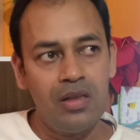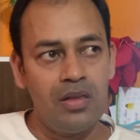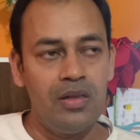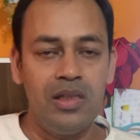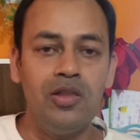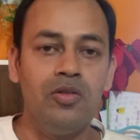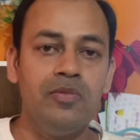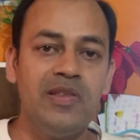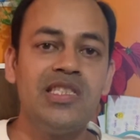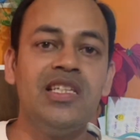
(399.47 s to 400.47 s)

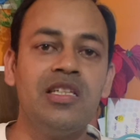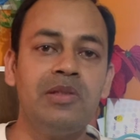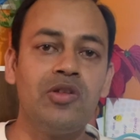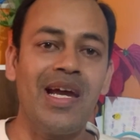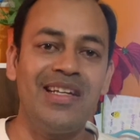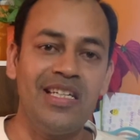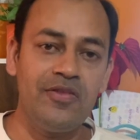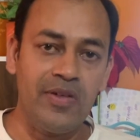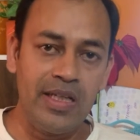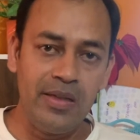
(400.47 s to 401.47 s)
which is nothing but your entity
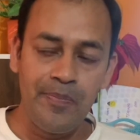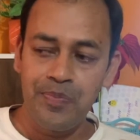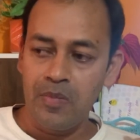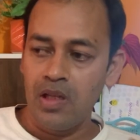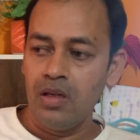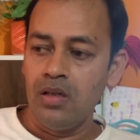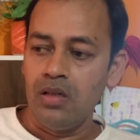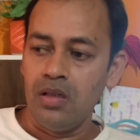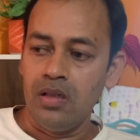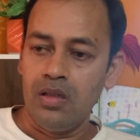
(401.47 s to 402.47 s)
file.
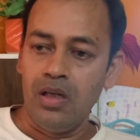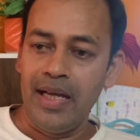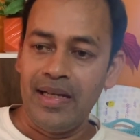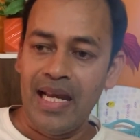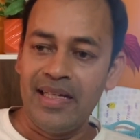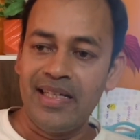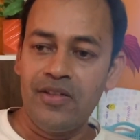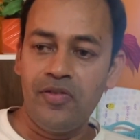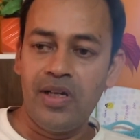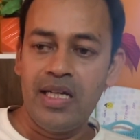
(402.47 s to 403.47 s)
An entity
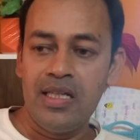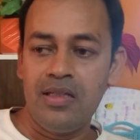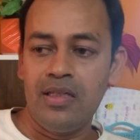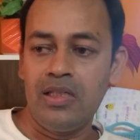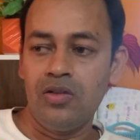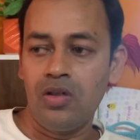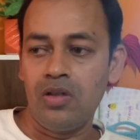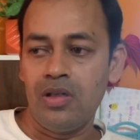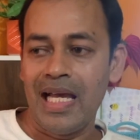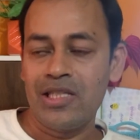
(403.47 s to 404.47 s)
file in your
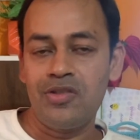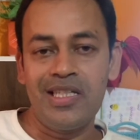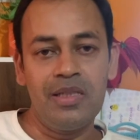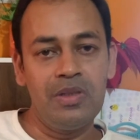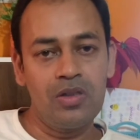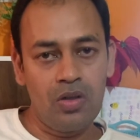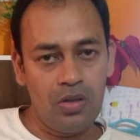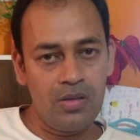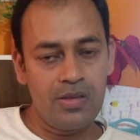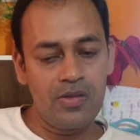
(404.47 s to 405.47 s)
actual DB
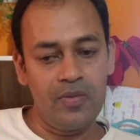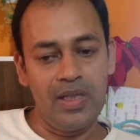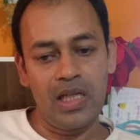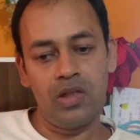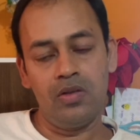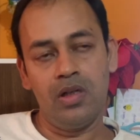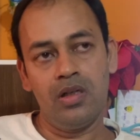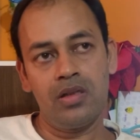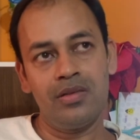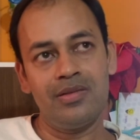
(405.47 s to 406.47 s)
calls, where you
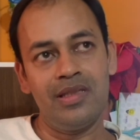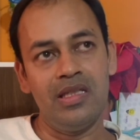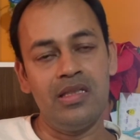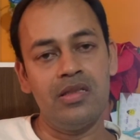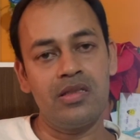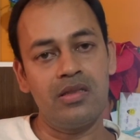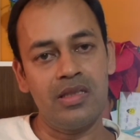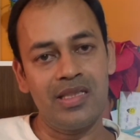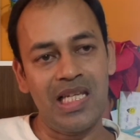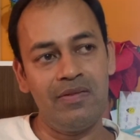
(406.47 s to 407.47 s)
are
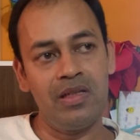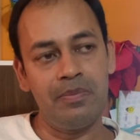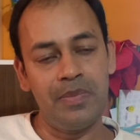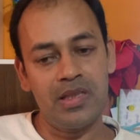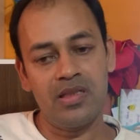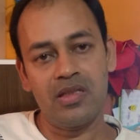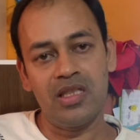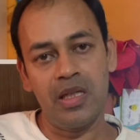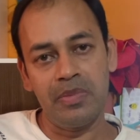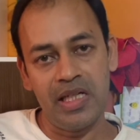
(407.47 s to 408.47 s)
inserting, saving,
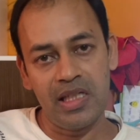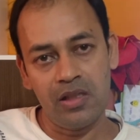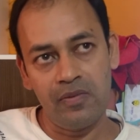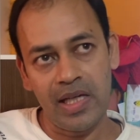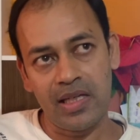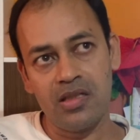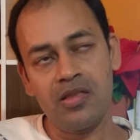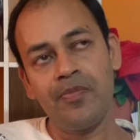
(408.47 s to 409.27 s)
persisting, updating the various